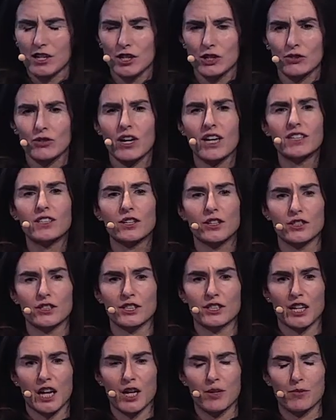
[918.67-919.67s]
Try to
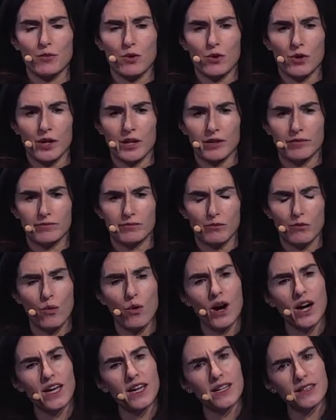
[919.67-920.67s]
understand more.
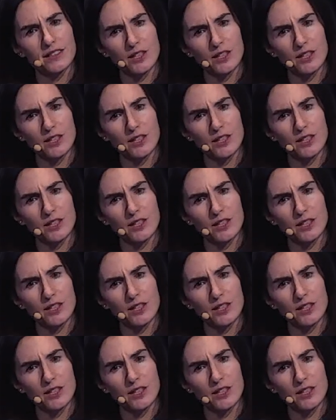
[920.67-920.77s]
Why is